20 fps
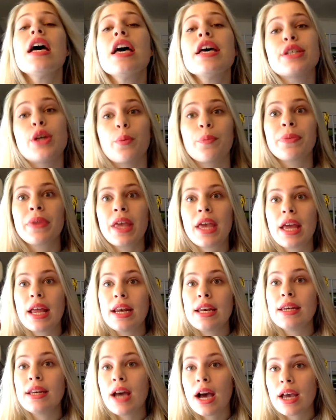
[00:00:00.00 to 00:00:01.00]
So
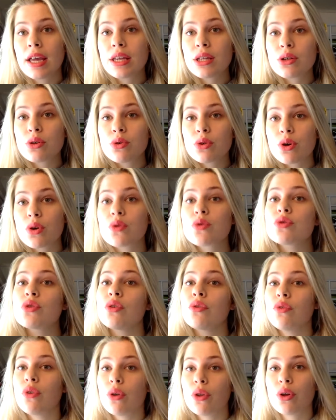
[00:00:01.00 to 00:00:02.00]
€9
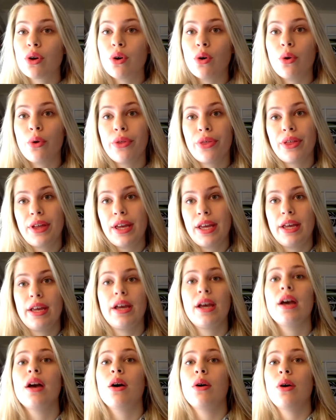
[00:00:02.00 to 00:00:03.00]
for the whole
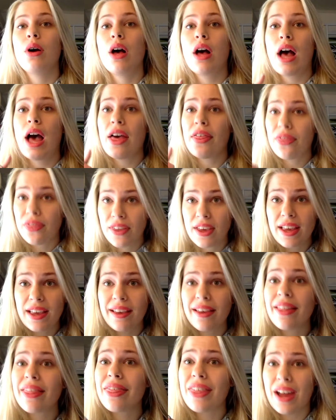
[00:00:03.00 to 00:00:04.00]
thing. I
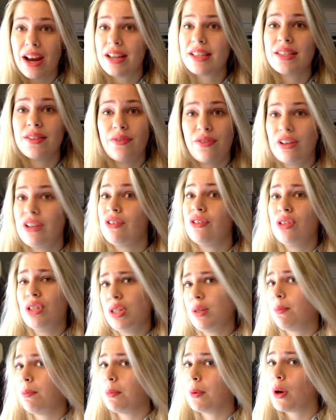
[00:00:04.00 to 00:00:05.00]
think that is a very
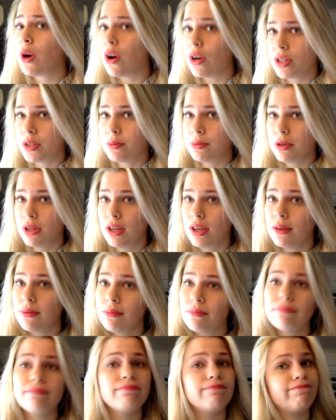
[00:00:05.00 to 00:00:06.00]
cheap cosplay.
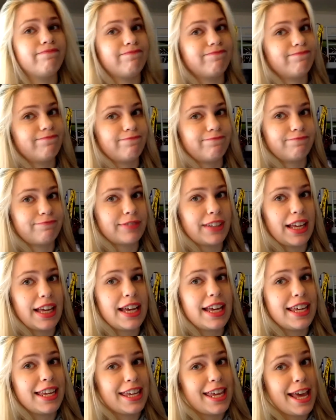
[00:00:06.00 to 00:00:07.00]

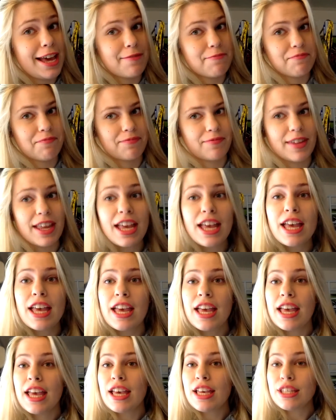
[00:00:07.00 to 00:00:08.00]
Yeah.
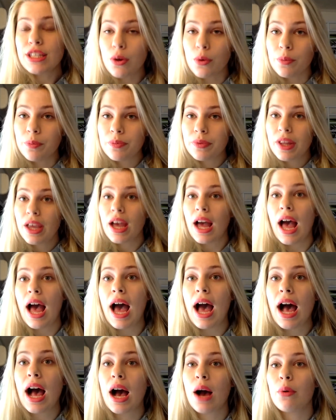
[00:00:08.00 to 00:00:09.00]
So
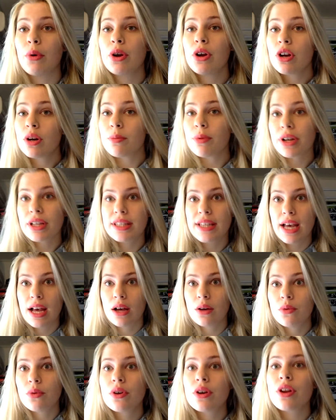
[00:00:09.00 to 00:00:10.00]
we're gonna break
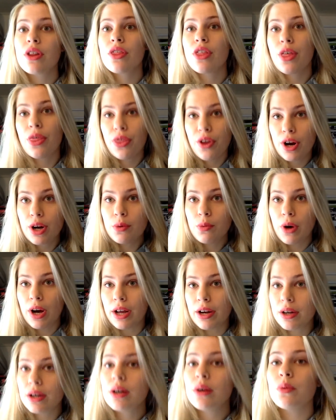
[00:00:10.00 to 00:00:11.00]
down the third
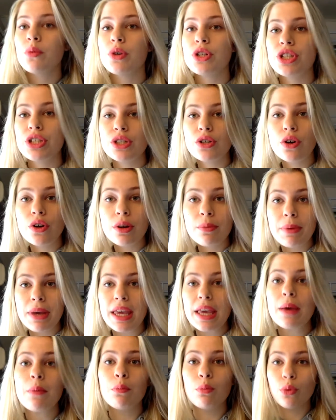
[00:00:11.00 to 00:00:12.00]
one, which is gonna
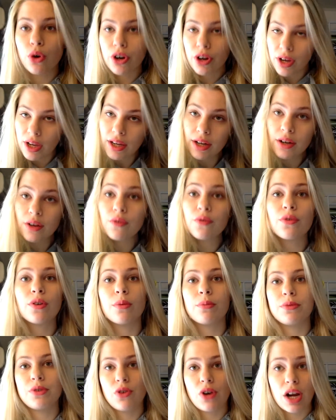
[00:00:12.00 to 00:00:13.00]
be Morgan
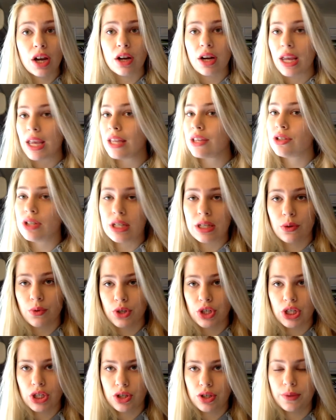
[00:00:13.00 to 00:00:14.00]
from Dragon Age
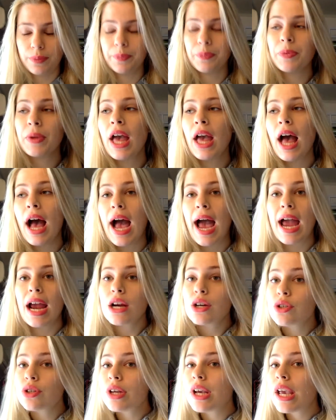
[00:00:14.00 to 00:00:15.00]
Inquisition. I
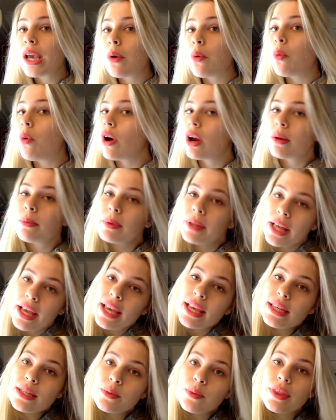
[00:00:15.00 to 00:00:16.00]
actually won a
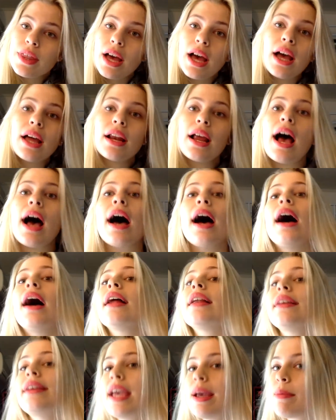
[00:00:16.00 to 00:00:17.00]
place with that
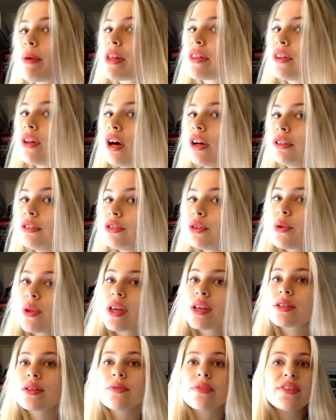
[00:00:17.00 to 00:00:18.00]
at Gameathon
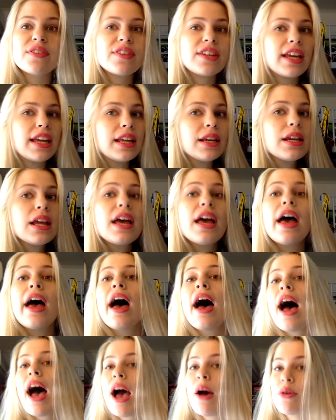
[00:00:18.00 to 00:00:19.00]
2015.
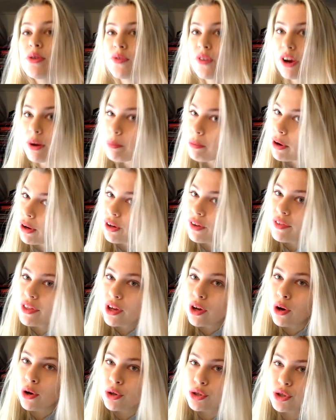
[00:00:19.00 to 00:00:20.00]
I was very proud of the
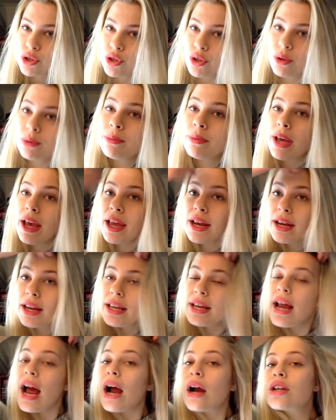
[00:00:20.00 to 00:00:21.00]
costume, and
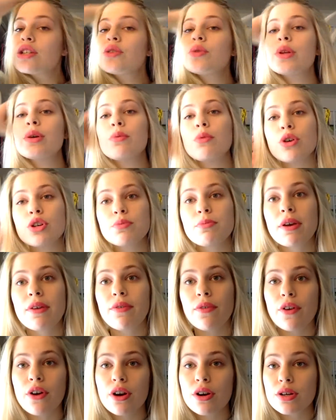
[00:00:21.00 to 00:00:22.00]
it actually was my
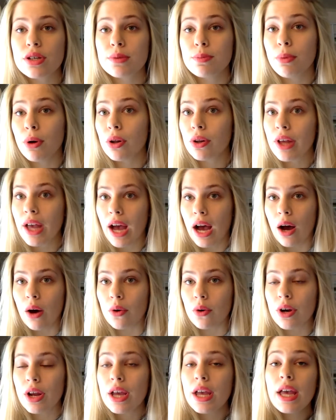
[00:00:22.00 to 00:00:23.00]
first ball
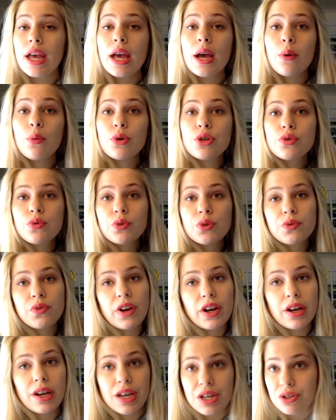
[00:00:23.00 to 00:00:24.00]
gown, which was
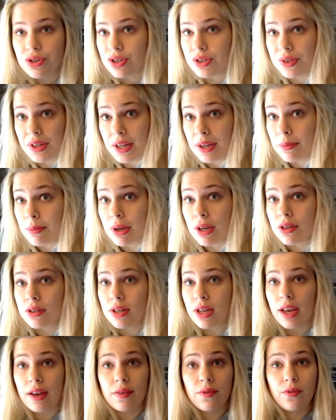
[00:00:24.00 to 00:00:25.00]
very interesting because
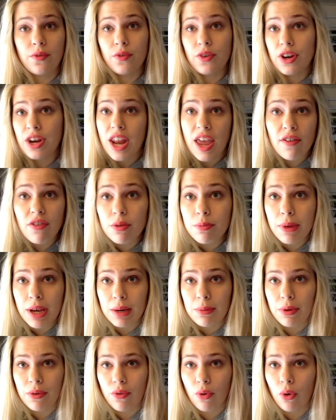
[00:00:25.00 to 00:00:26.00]
I've never made
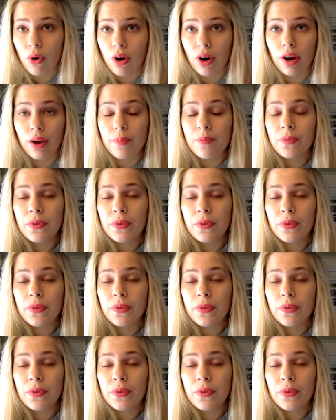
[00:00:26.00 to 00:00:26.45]
before.